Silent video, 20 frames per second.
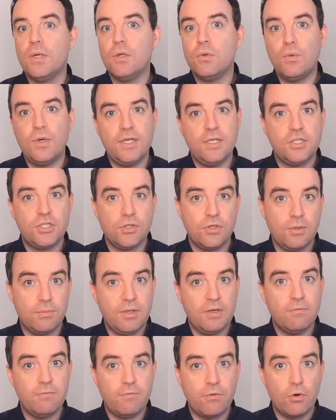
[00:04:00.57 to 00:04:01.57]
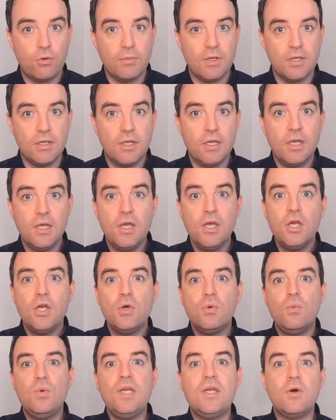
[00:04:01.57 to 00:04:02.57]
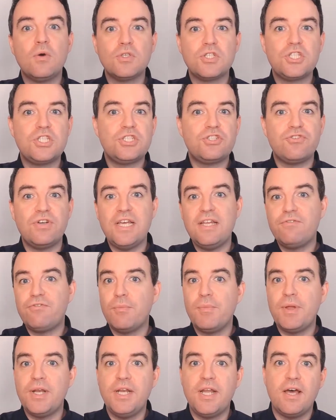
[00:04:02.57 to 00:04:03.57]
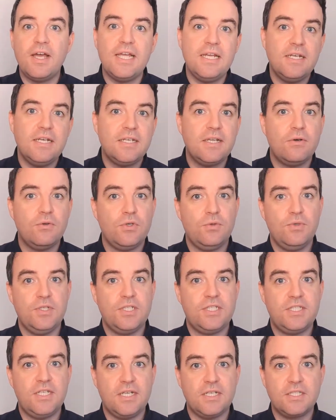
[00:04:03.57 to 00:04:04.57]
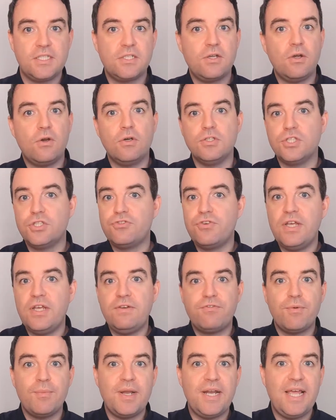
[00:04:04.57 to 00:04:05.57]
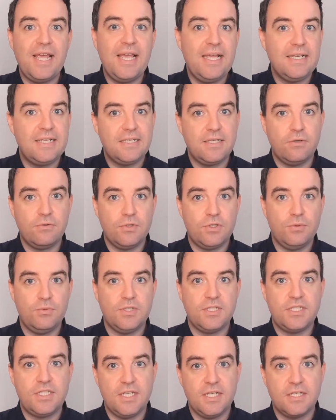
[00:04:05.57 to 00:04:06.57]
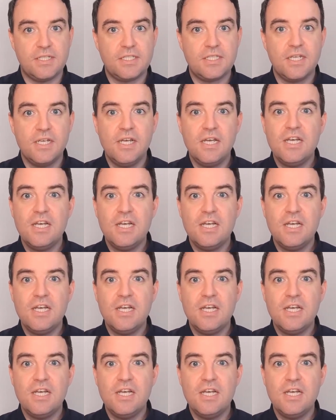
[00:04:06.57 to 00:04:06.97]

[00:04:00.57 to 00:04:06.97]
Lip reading: when it should have been formal. We go straight from a 9 down to a 6, or straight from an 8 down to a 6.